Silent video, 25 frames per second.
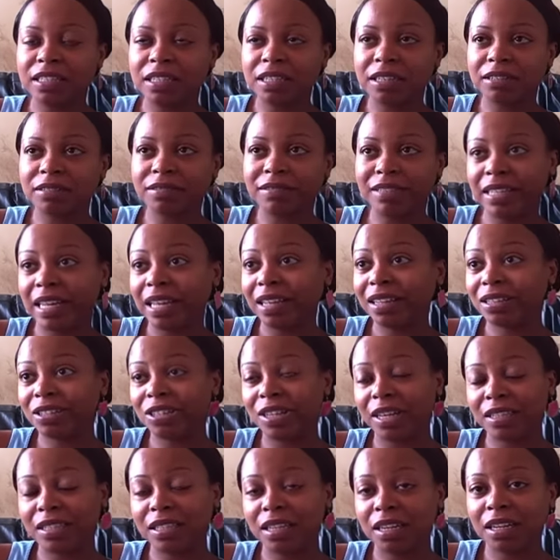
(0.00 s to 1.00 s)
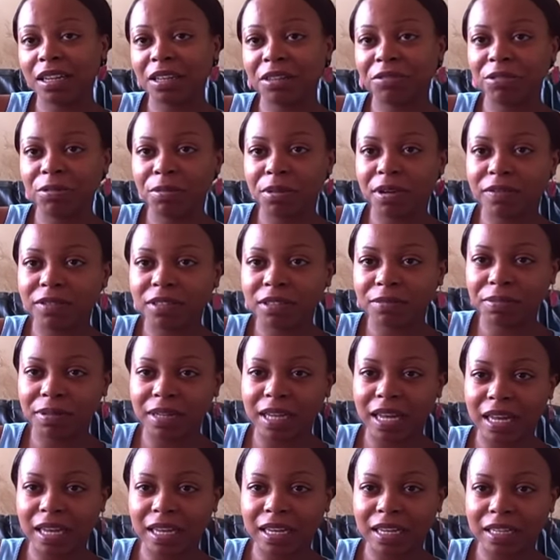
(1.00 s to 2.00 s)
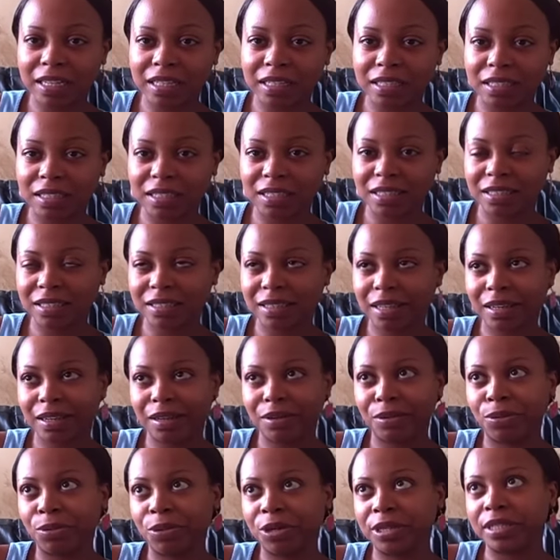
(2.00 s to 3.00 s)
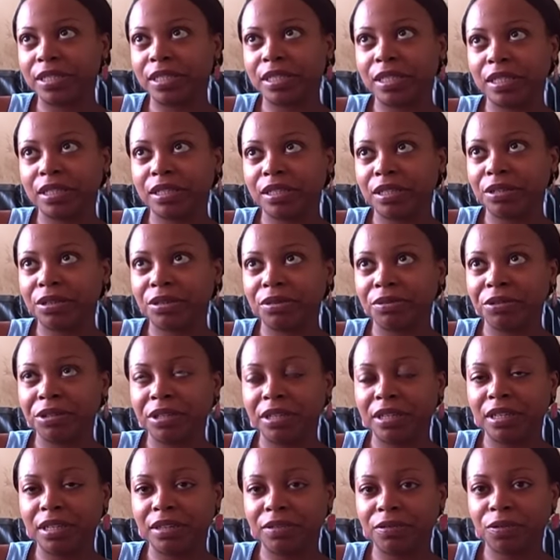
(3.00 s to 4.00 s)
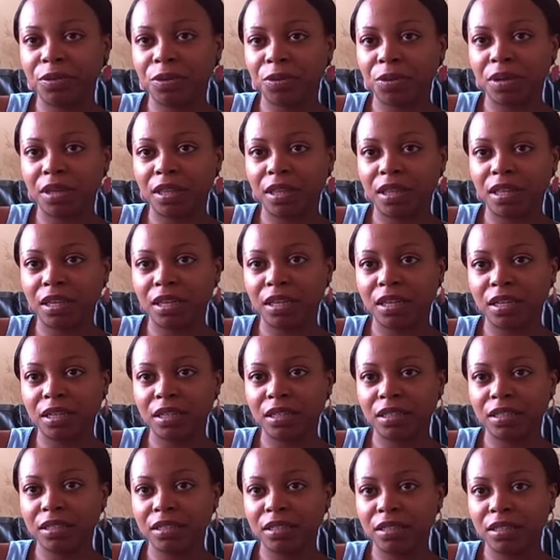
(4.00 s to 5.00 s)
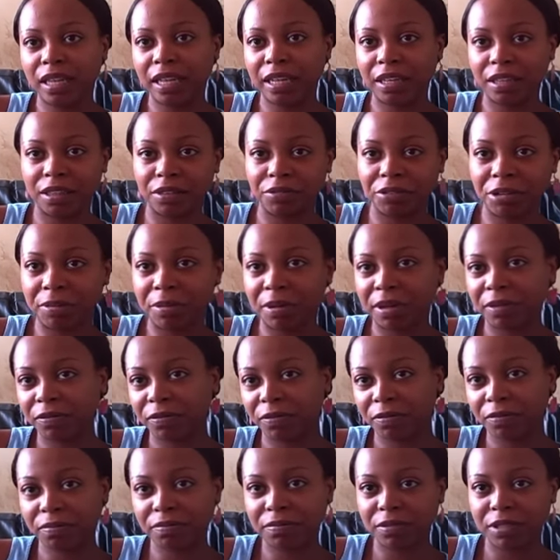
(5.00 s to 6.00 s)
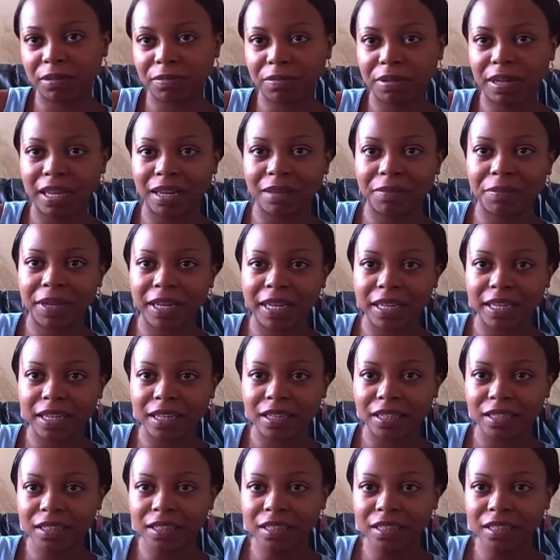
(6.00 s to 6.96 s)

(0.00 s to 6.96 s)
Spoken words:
And so they send it in 3-month supplies, and it's like $163 for the 3-month supply packet.